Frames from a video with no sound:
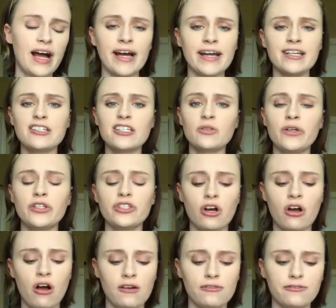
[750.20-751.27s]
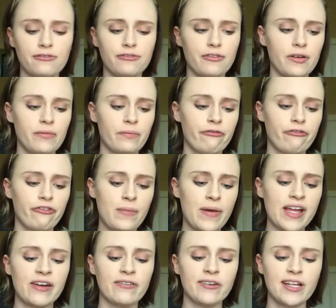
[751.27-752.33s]
I switch off from
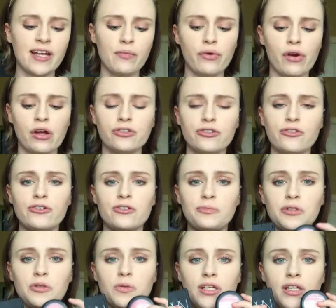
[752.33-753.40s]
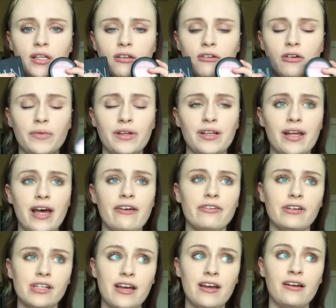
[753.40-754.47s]
my everyday bronzers
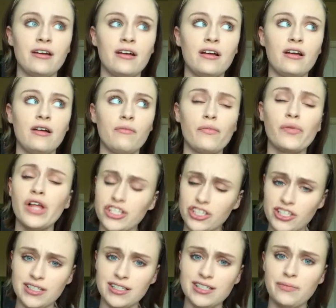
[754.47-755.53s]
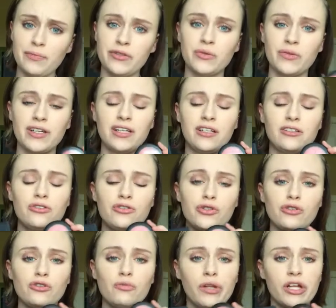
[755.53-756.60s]
everyday blushes between
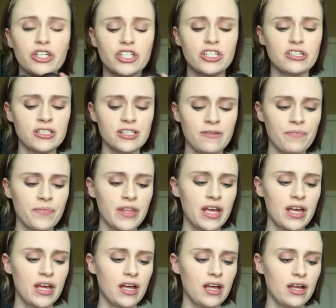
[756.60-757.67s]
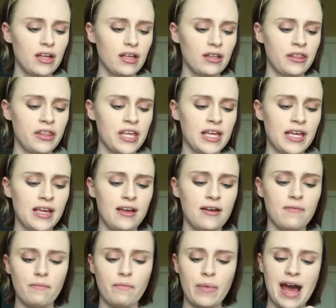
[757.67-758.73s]
two blushes.
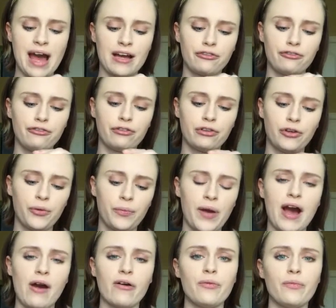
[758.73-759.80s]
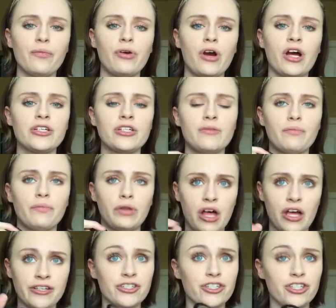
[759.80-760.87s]
The MAC Fleur Power
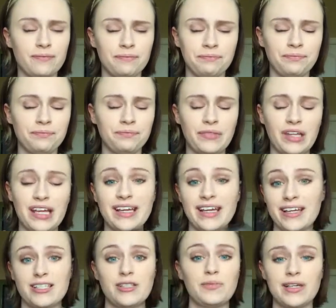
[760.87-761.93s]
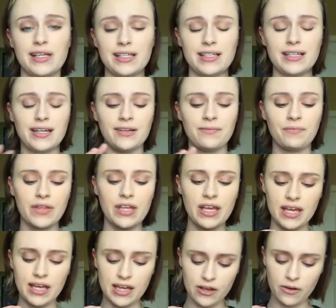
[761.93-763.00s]
blush, can't speak today,
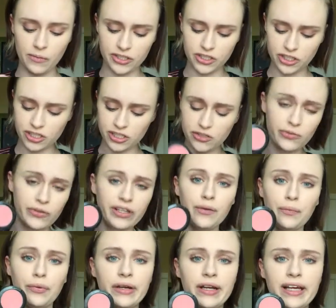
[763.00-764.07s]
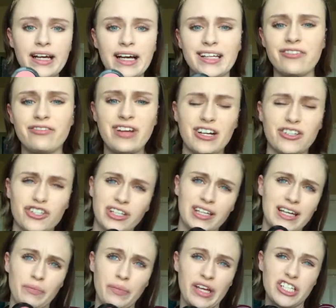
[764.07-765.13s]
which is just a really pretty kind of
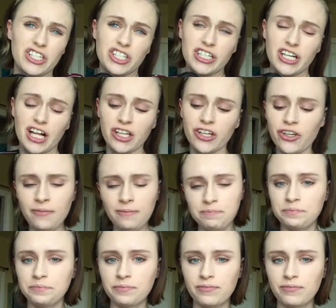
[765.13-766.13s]
naturally peachy color,